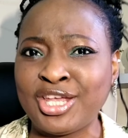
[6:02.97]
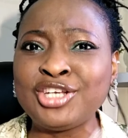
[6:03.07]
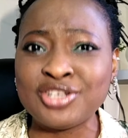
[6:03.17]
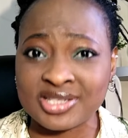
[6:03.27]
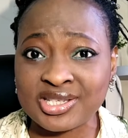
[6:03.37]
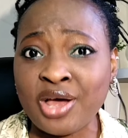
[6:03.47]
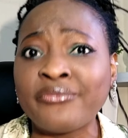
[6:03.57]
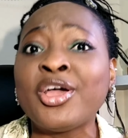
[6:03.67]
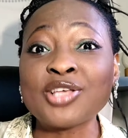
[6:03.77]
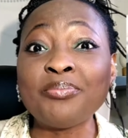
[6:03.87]
making
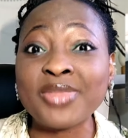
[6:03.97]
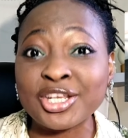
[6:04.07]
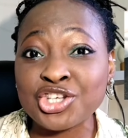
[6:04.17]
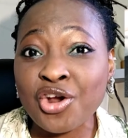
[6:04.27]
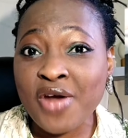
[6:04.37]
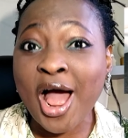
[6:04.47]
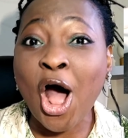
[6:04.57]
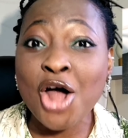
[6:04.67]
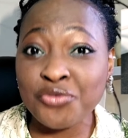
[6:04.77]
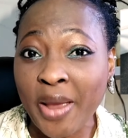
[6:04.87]
yourself some natural
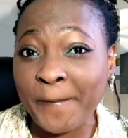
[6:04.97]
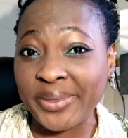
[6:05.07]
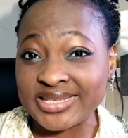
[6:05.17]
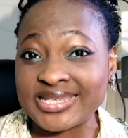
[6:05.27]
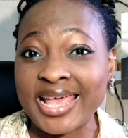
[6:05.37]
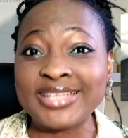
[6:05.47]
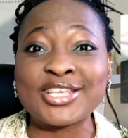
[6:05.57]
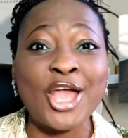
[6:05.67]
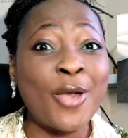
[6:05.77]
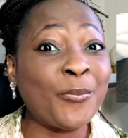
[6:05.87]
100%